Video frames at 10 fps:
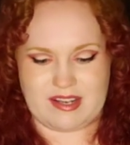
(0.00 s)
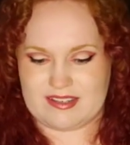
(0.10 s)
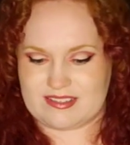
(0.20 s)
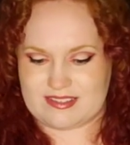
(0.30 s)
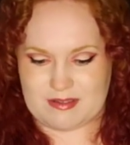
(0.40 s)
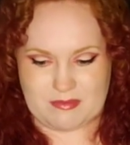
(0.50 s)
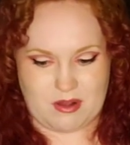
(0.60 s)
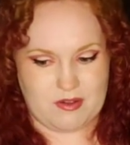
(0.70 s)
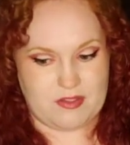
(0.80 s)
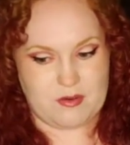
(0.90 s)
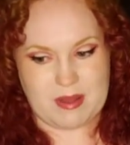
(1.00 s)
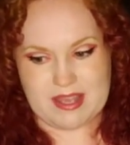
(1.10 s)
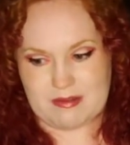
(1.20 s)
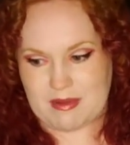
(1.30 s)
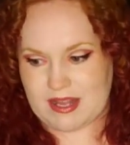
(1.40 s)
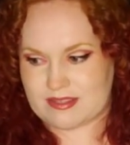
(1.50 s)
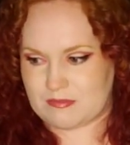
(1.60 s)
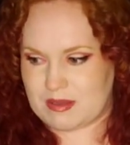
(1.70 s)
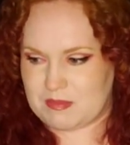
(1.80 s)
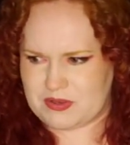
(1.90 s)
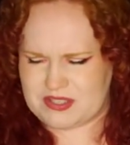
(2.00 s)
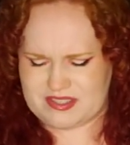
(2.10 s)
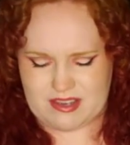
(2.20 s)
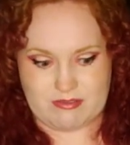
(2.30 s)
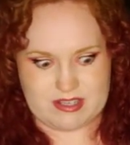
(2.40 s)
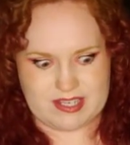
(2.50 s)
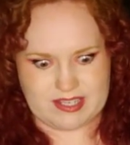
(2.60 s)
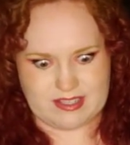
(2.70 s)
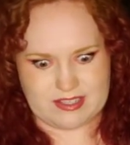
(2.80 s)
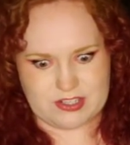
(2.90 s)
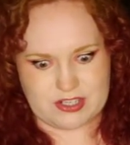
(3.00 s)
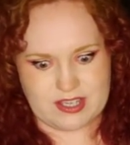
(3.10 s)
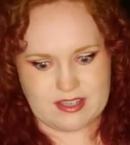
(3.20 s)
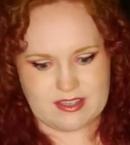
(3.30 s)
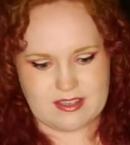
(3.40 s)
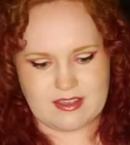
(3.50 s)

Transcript: I'm going through my inbox and people are just saying ridiculous shit.